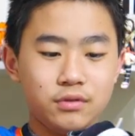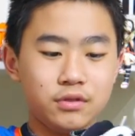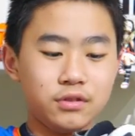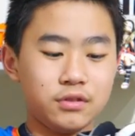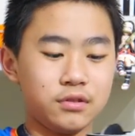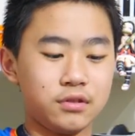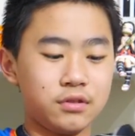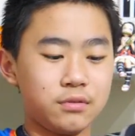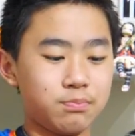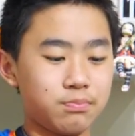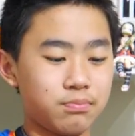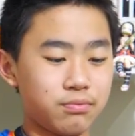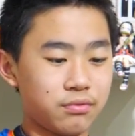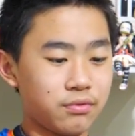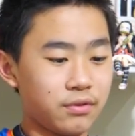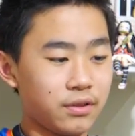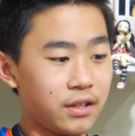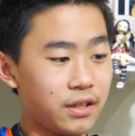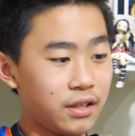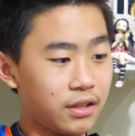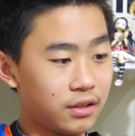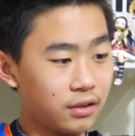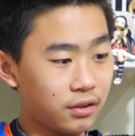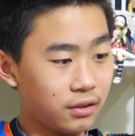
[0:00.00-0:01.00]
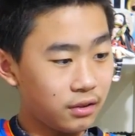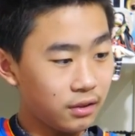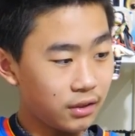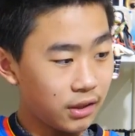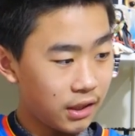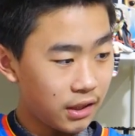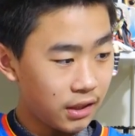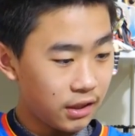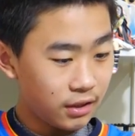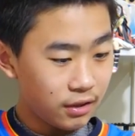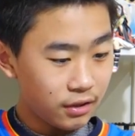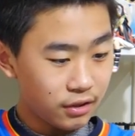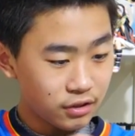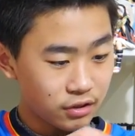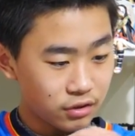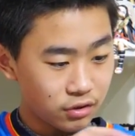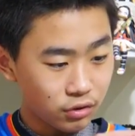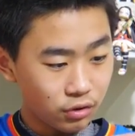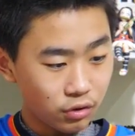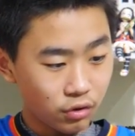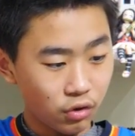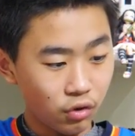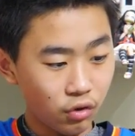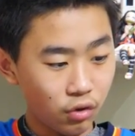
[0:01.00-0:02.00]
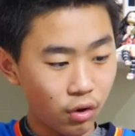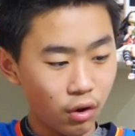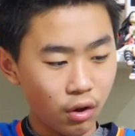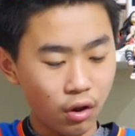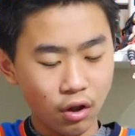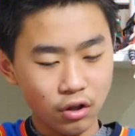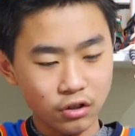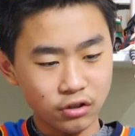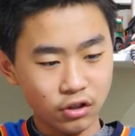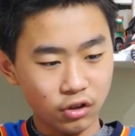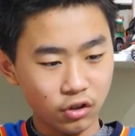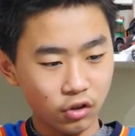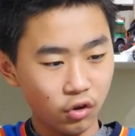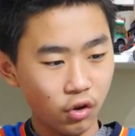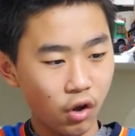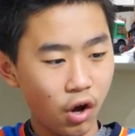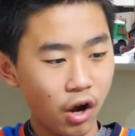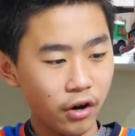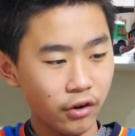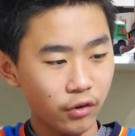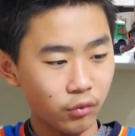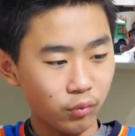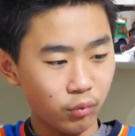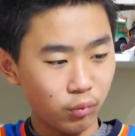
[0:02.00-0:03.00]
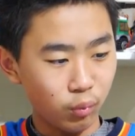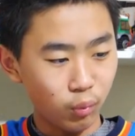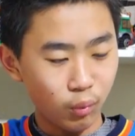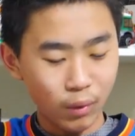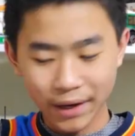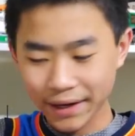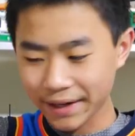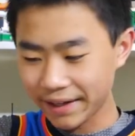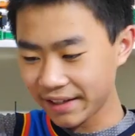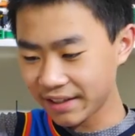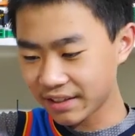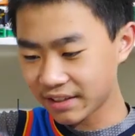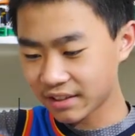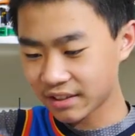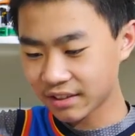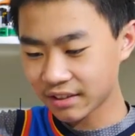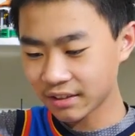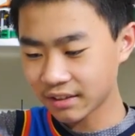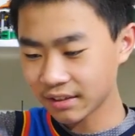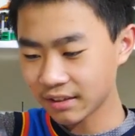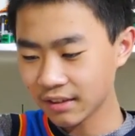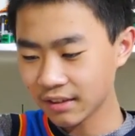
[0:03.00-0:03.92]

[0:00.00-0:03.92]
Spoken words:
it's pretty clean. It's a lot of white.